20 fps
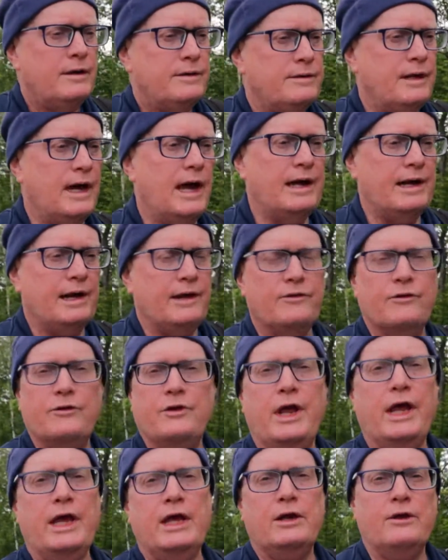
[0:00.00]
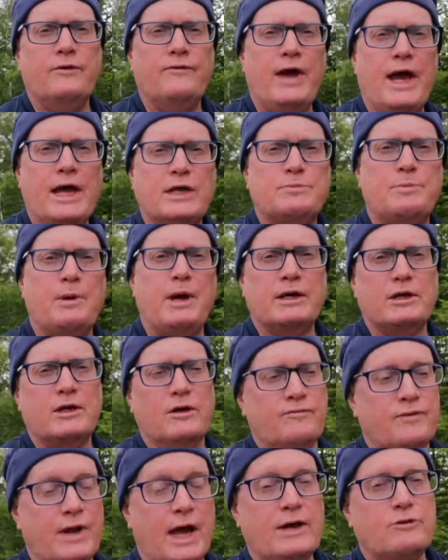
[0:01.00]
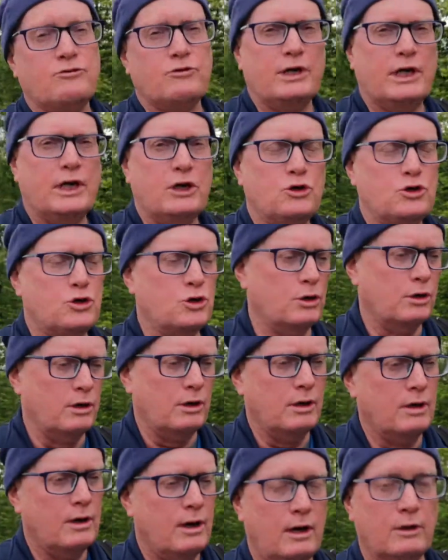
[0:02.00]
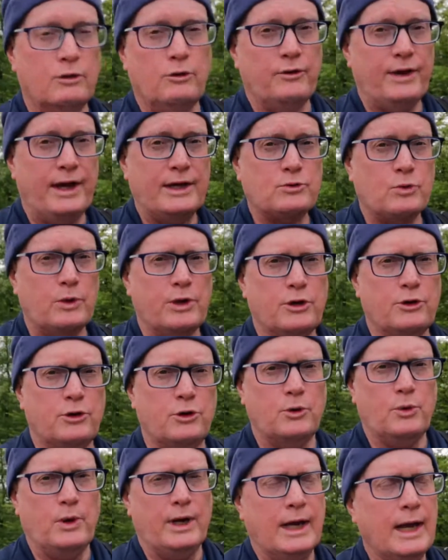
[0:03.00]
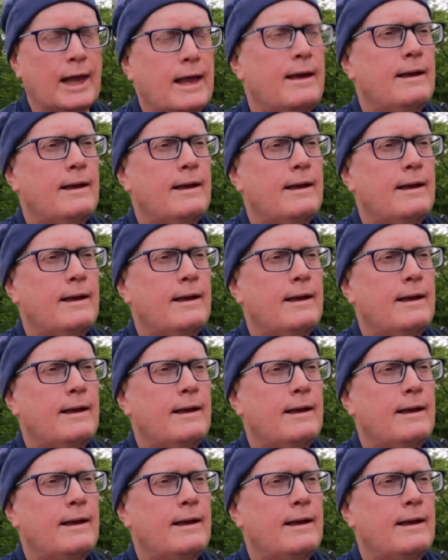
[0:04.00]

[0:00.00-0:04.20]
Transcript: not on the negative aspect of not drinking sugar, although that's what you're doing,